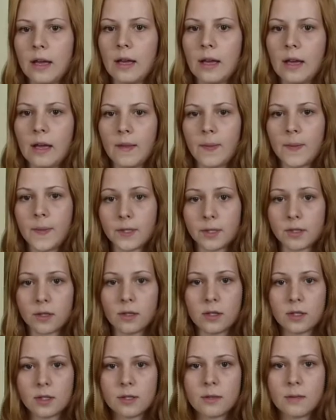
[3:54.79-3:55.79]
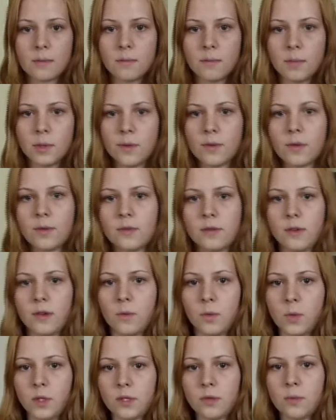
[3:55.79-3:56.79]
at the shoulders because
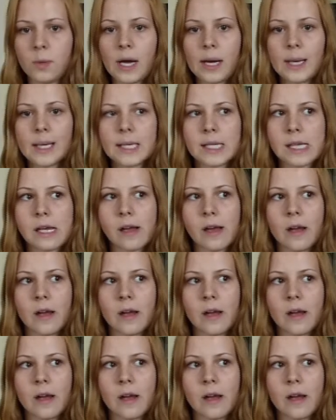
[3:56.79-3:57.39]
it was too wide,